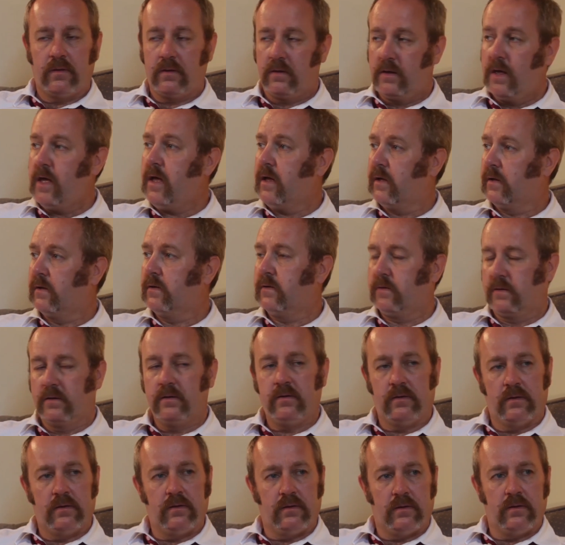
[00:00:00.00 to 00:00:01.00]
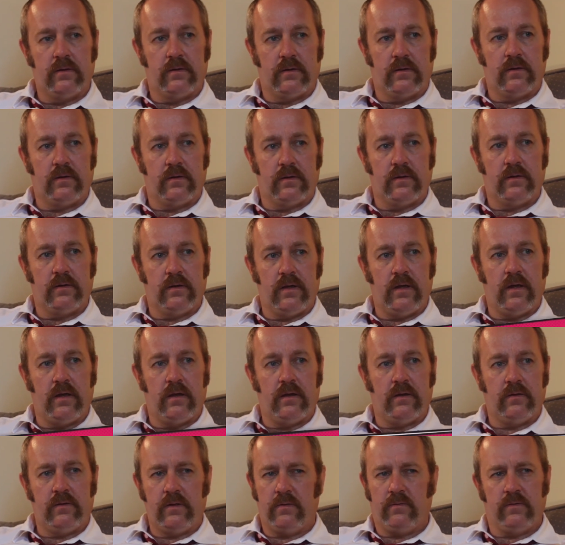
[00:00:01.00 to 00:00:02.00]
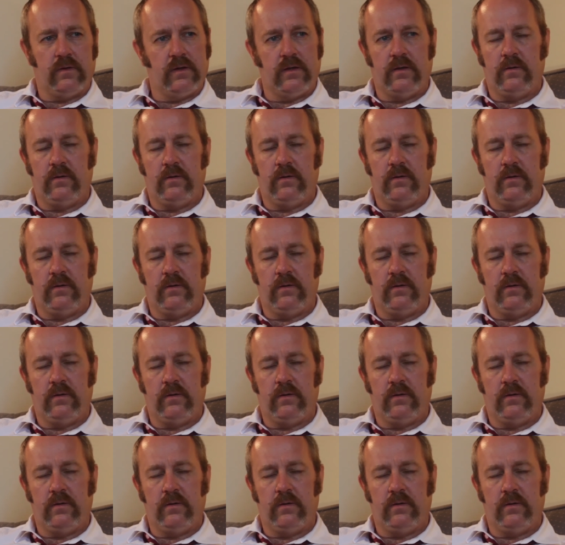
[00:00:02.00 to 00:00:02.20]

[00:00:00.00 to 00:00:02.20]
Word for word: Yeah. Yeah, I don't think